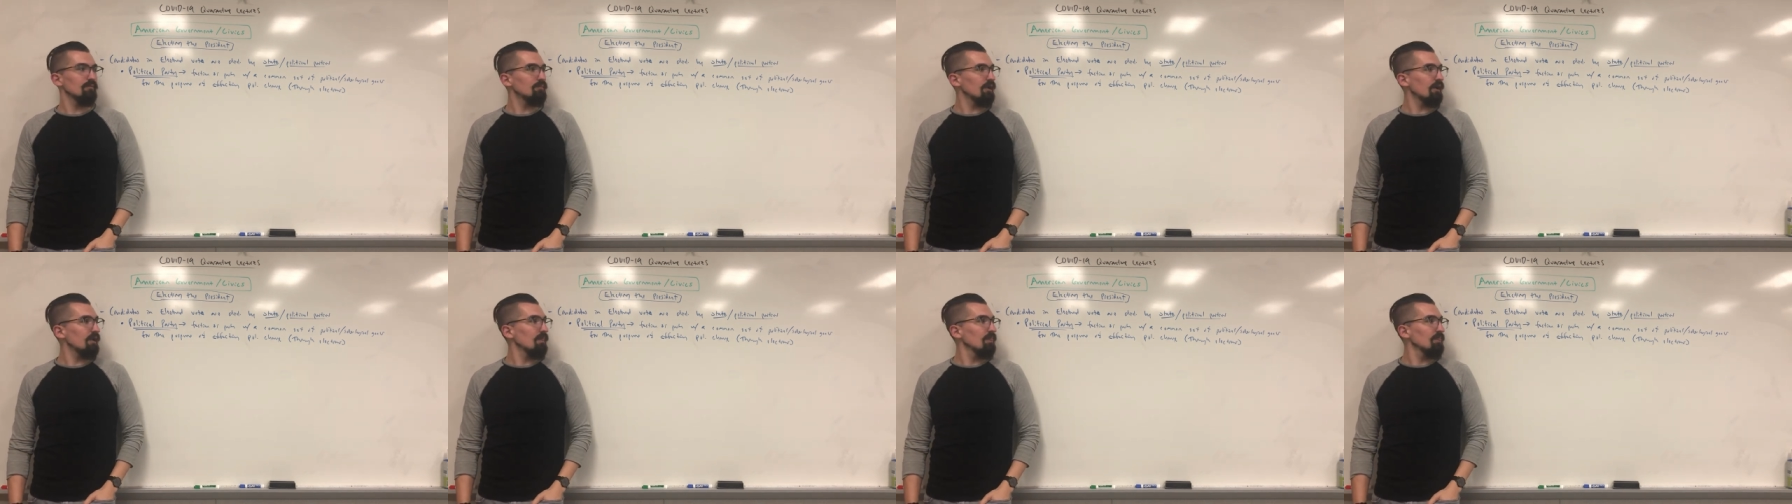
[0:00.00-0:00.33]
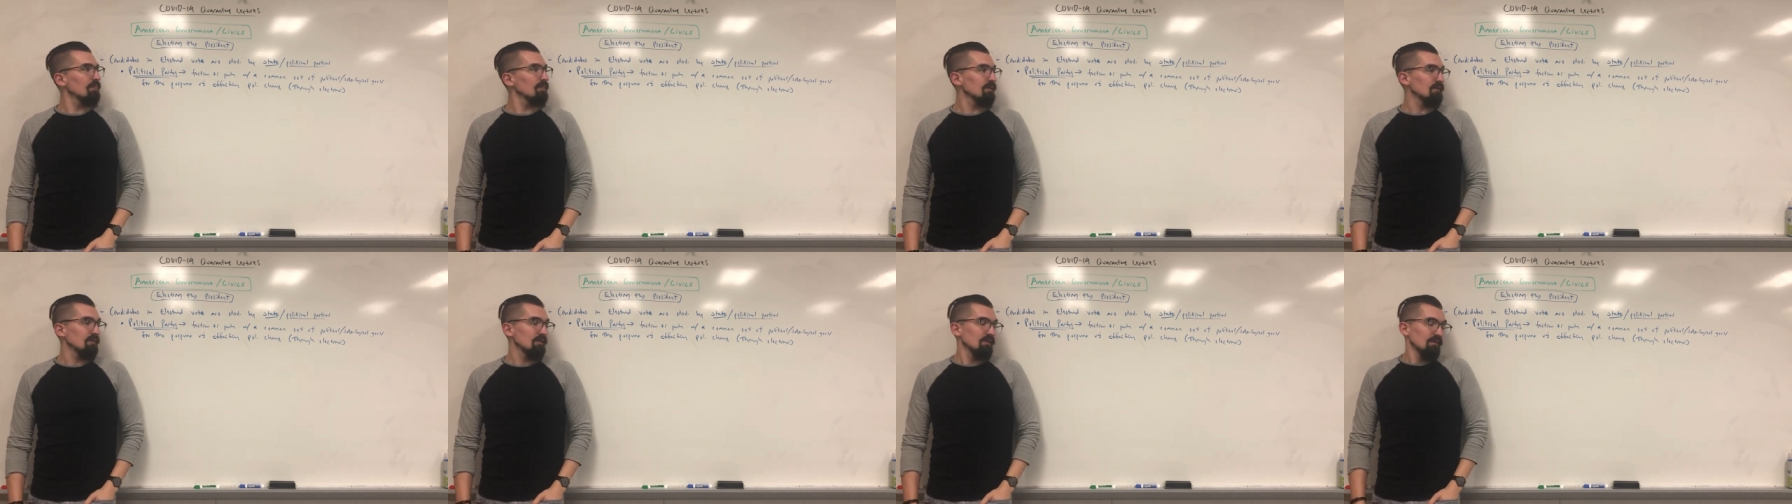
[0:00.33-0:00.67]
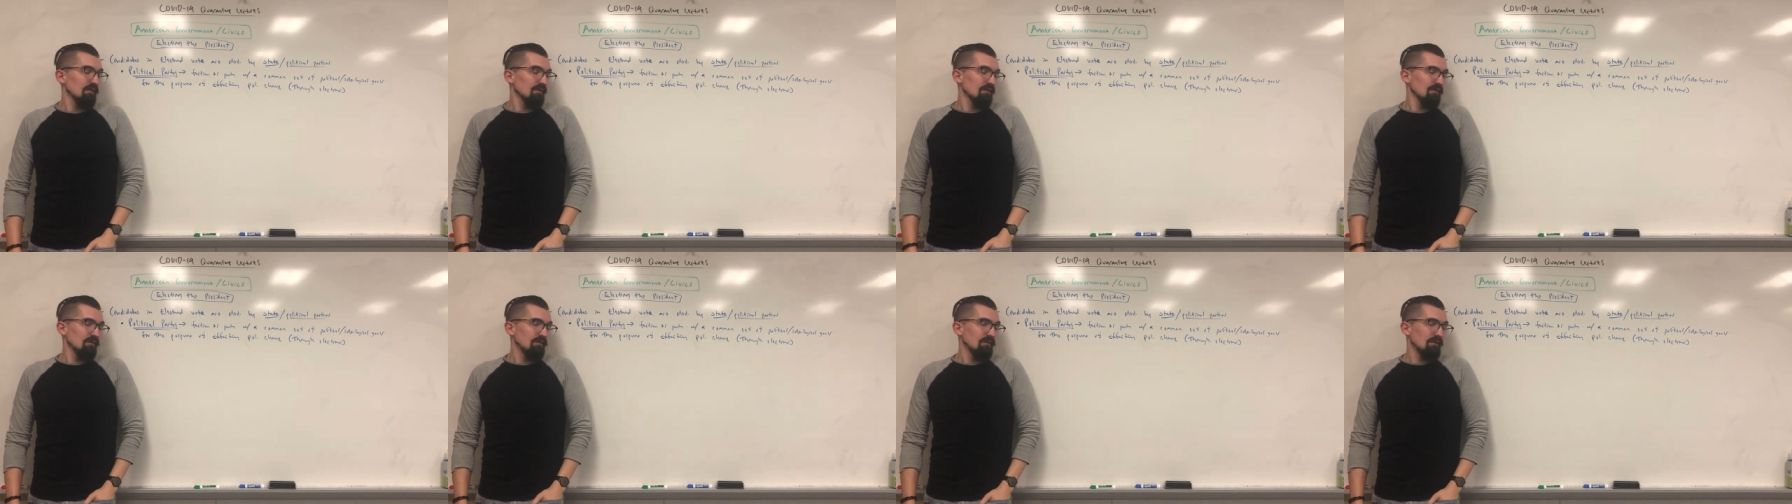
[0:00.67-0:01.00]
but
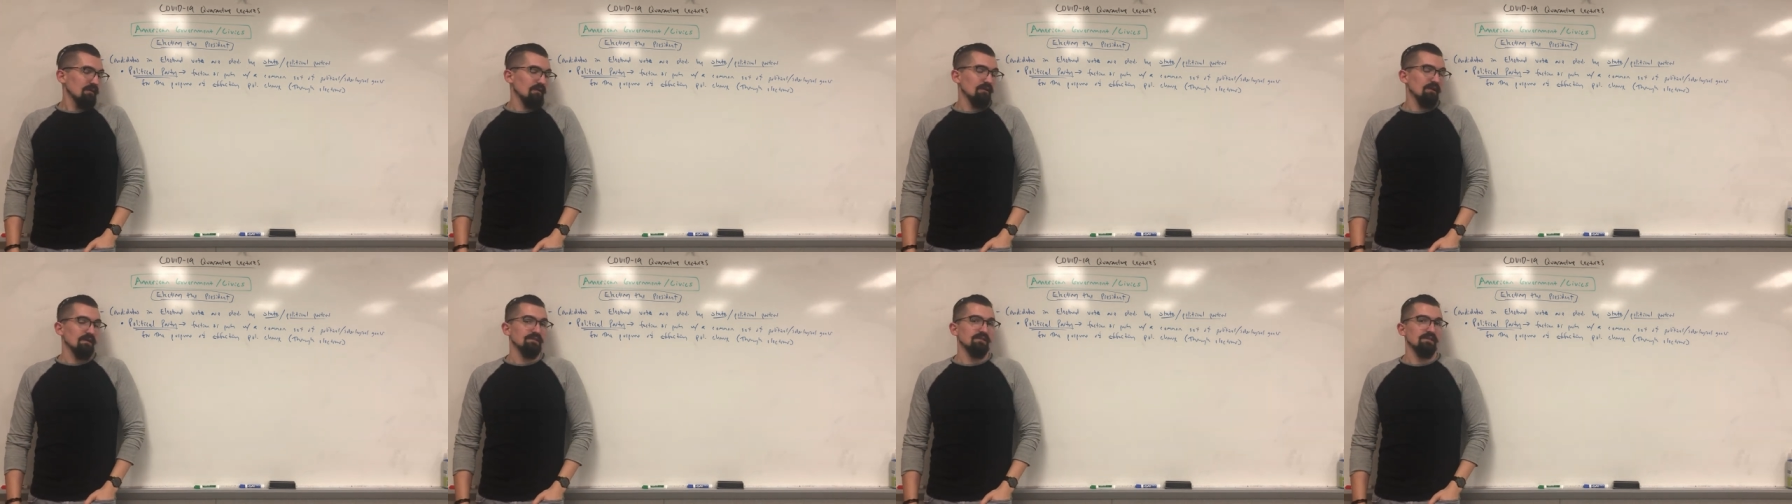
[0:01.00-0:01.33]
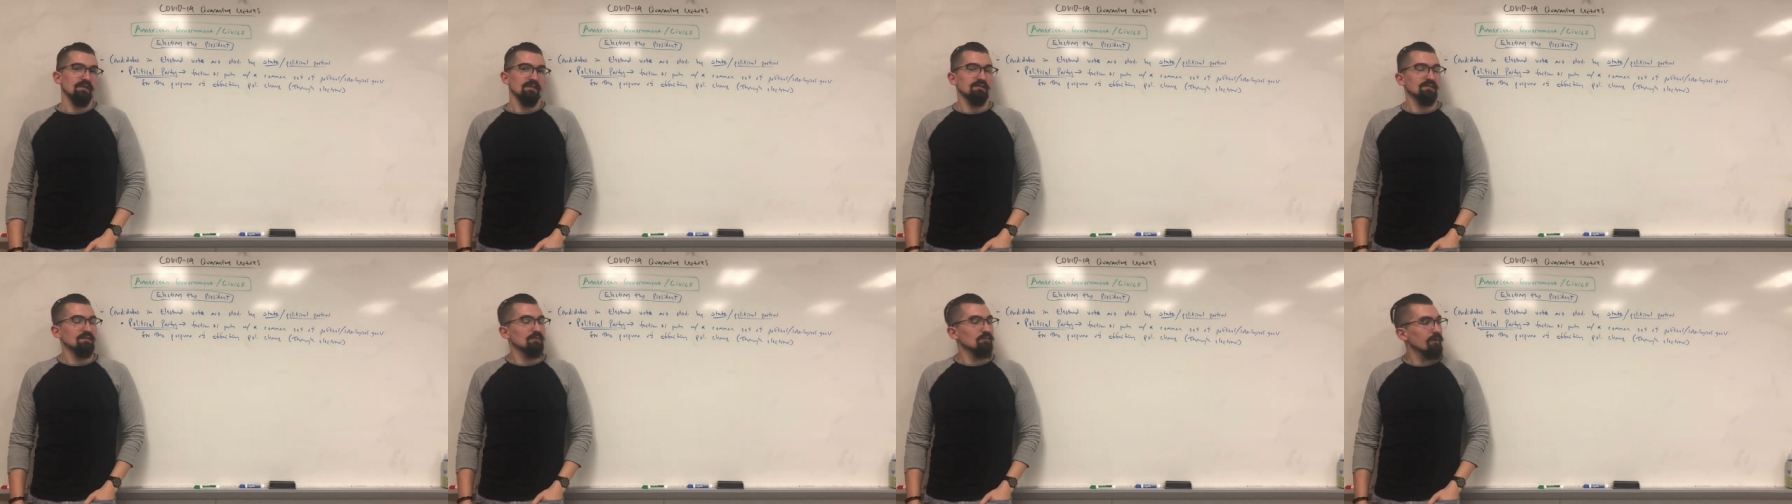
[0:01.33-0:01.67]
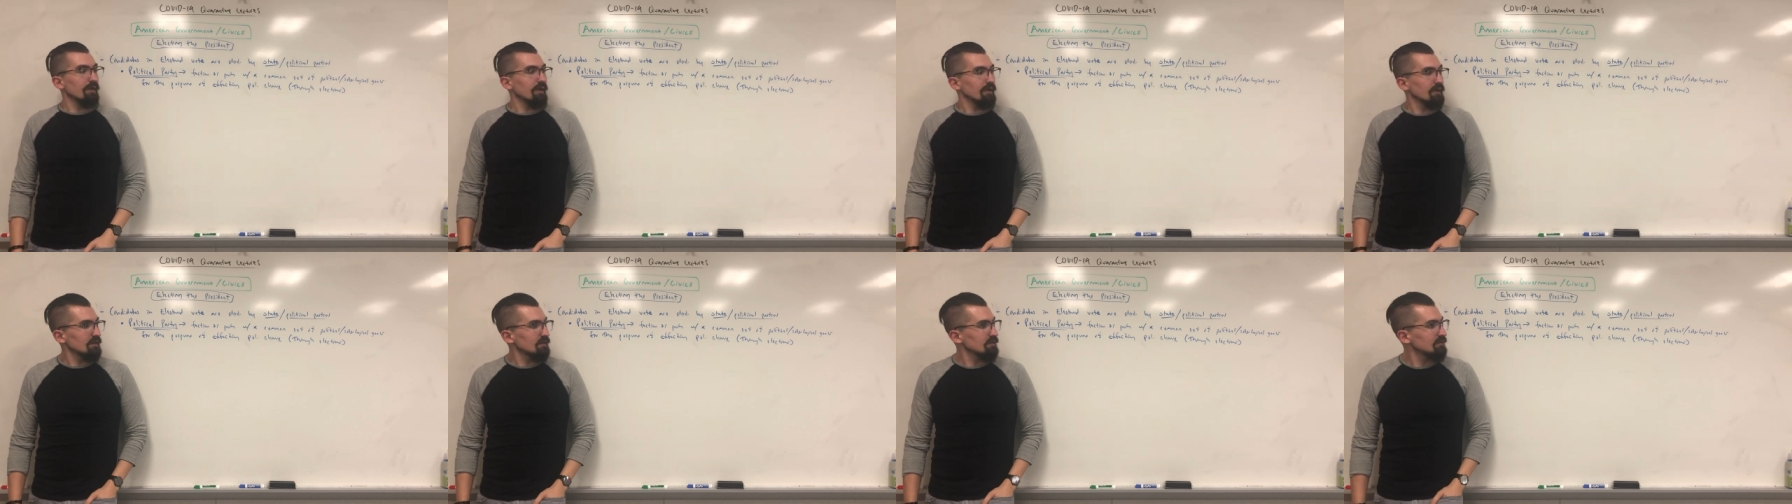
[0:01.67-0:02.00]
nonetheless, that's the
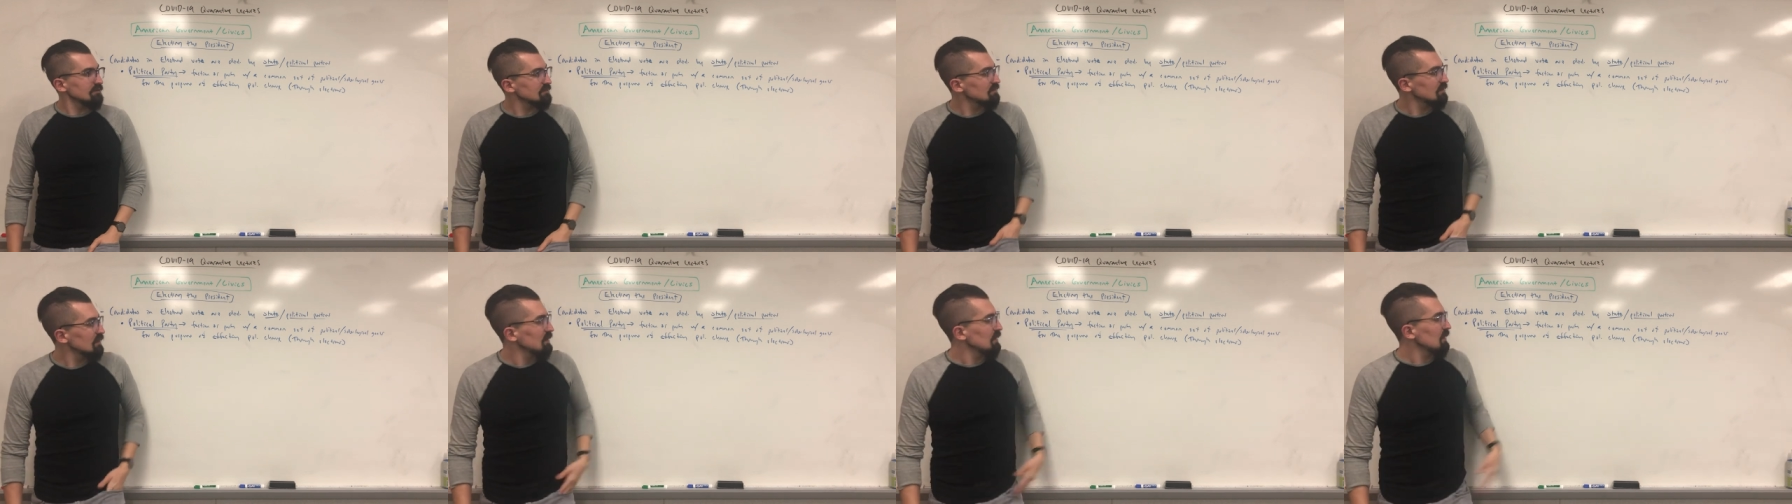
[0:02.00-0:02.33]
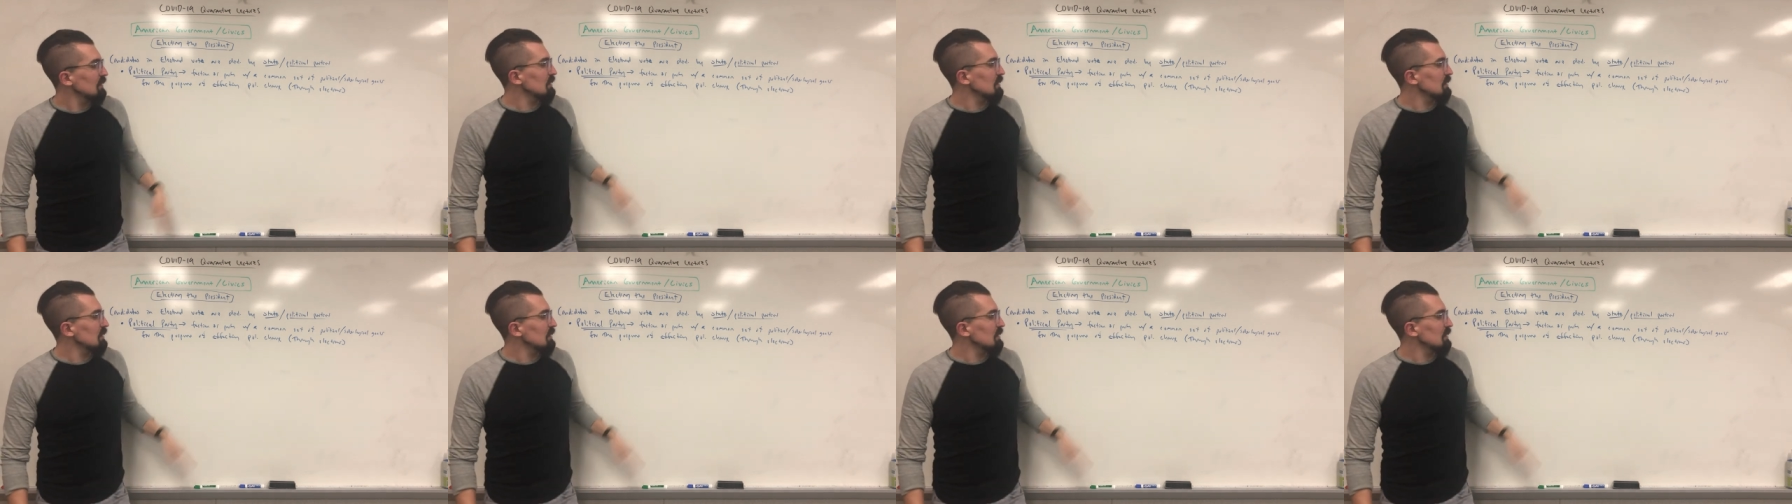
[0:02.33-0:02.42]
way it is.